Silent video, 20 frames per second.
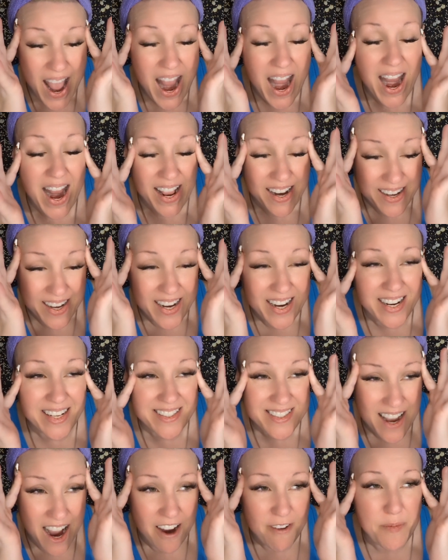And
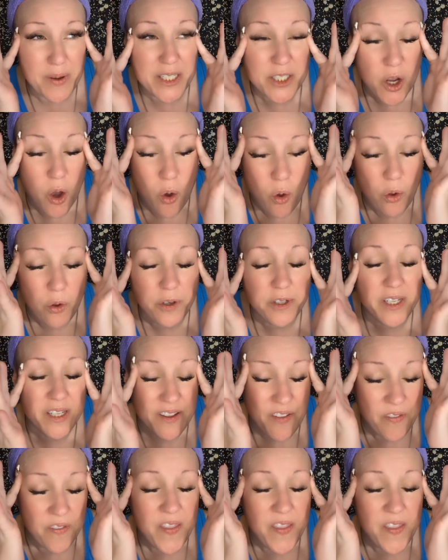I've been told